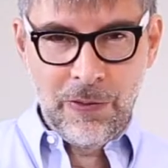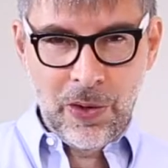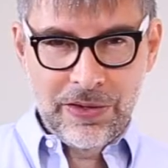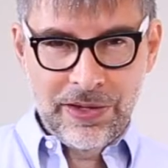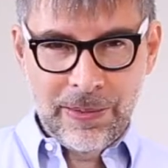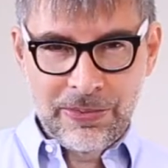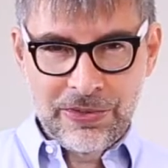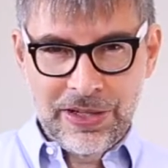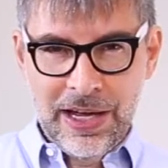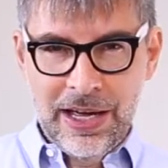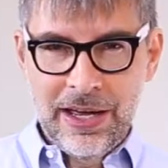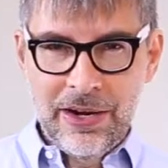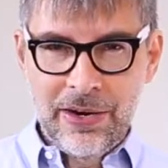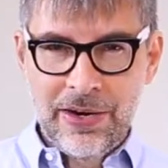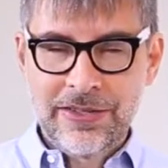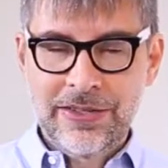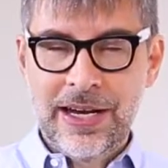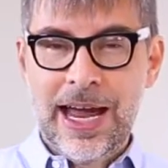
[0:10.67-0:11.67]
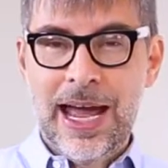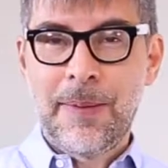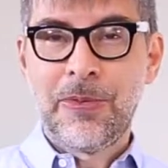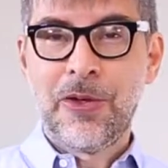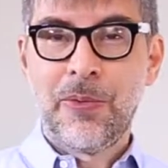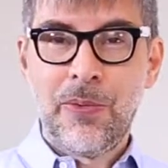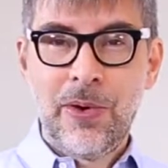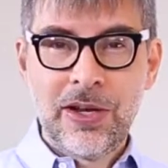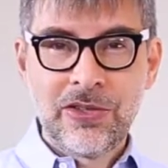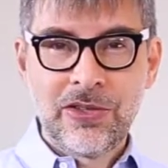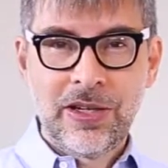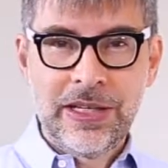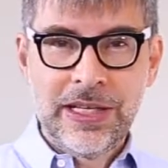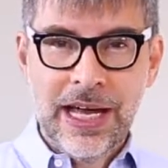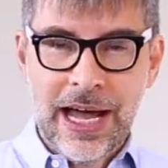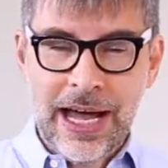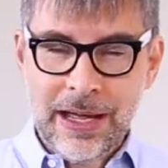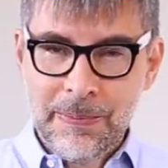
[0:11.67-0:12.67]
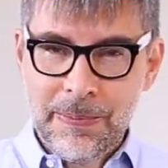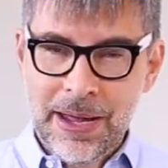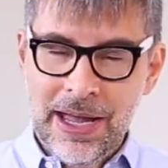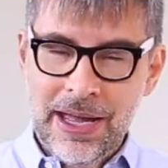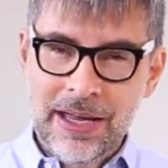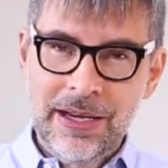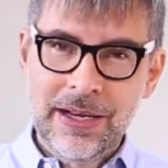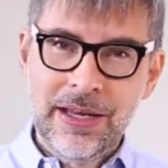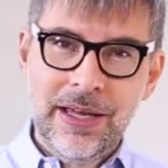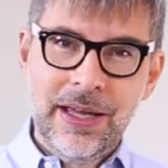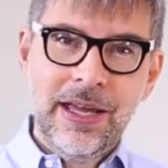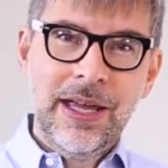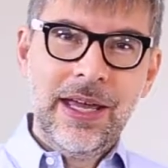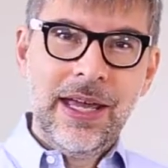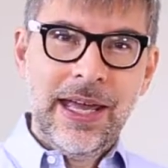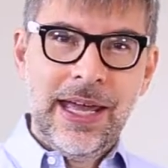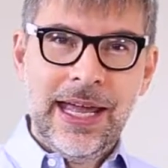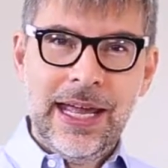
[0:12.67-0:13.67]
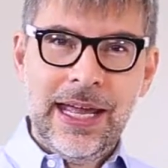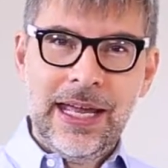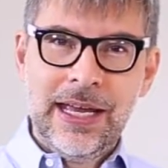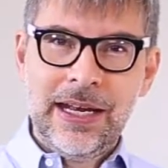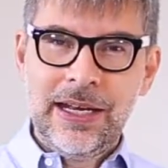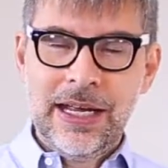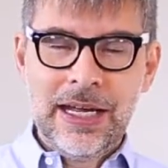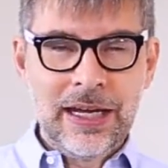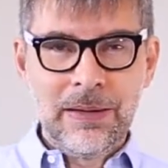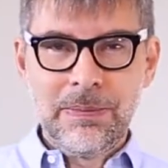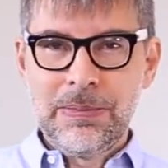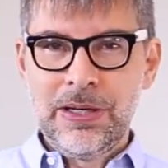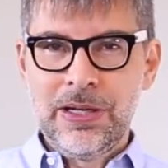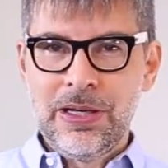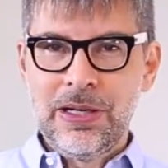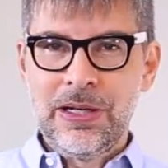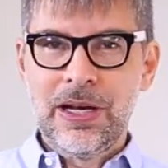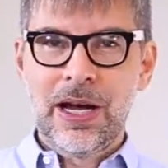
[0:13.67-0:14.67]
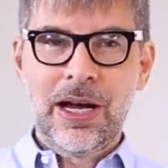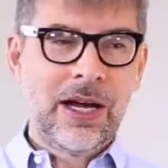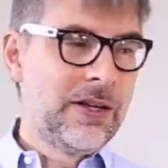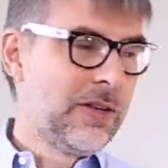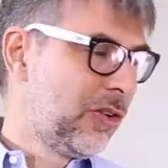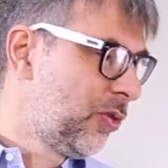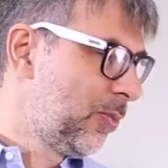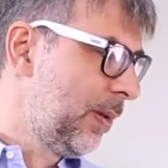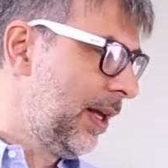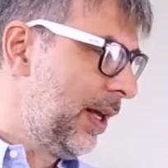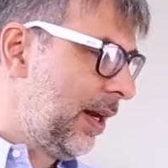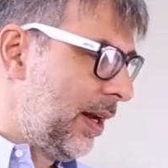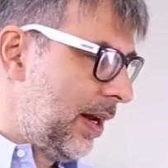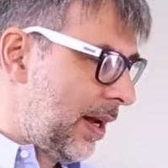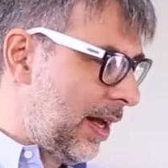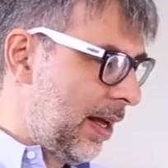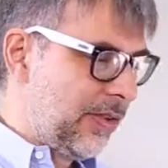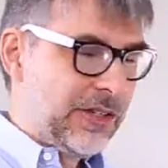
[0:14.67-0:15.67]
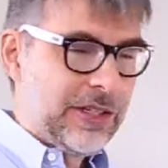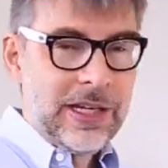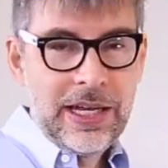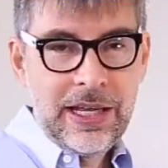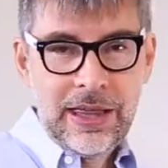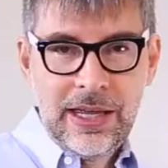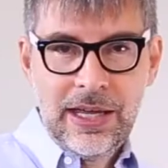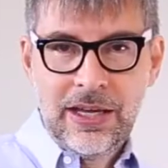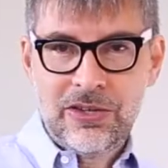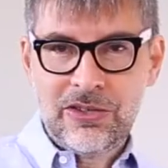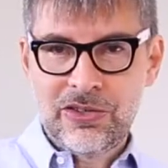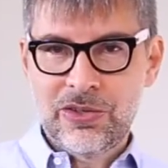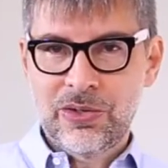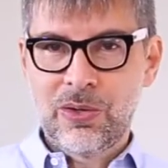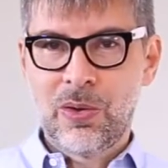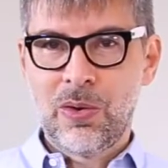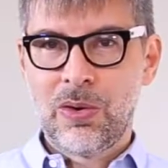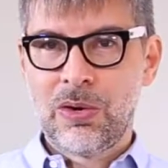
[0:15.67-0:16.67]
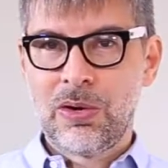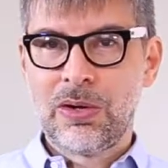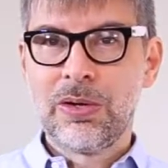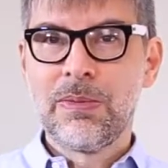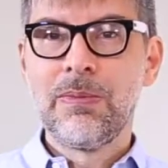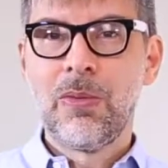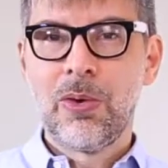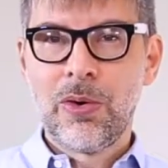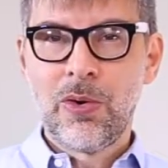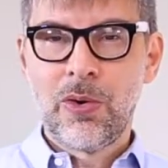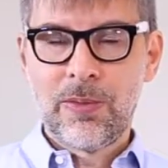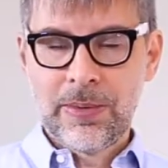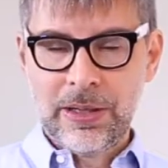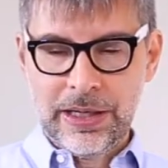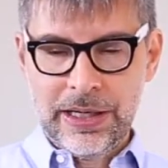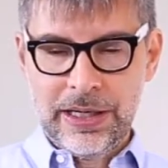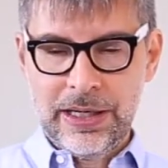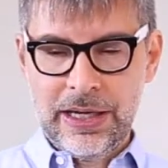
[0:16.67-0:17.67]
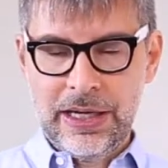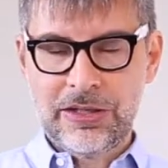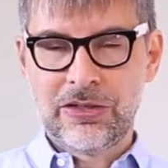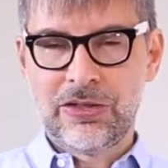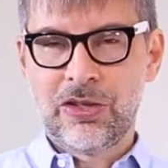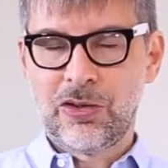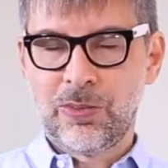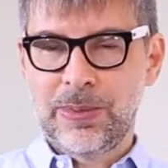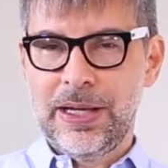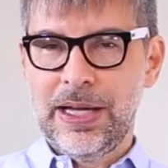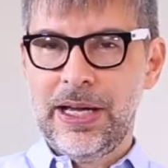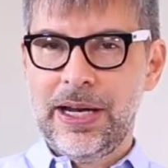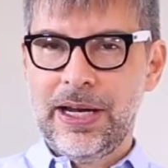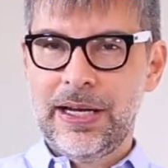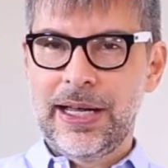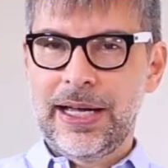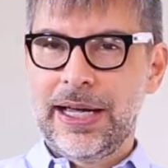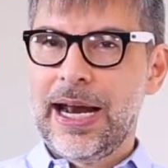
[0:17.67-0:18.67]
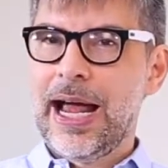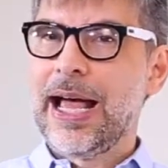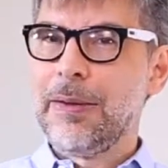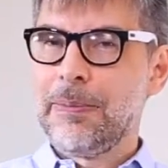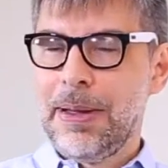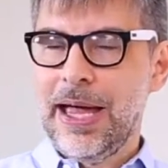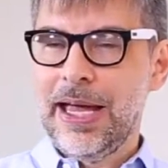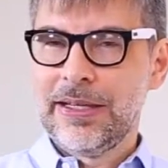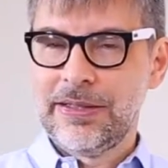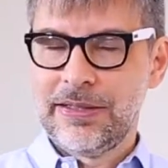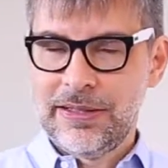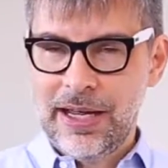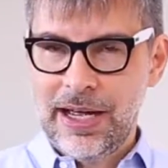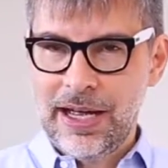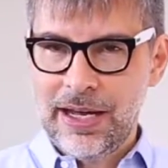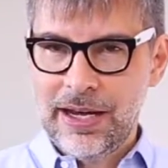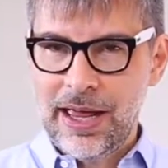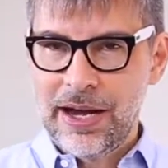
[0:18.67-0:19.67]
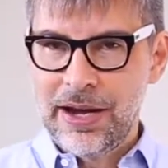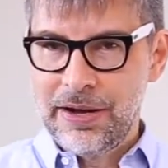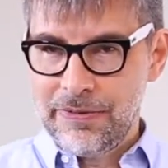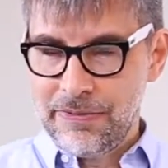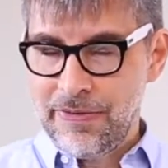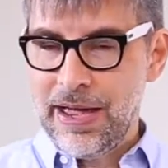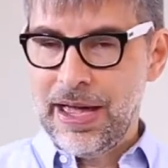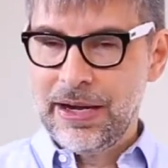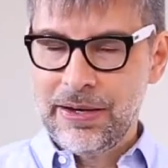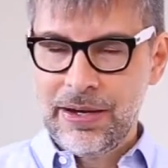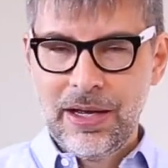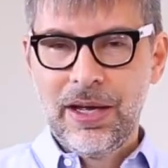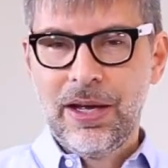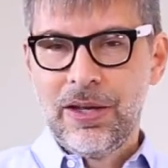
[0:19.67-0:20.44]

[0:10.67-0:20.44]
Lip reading: FotoZap Scanner is an app that runs on the iPad, and it can be displayed in a housing like this, or more normally it's displayed in like an iPad stand at an event.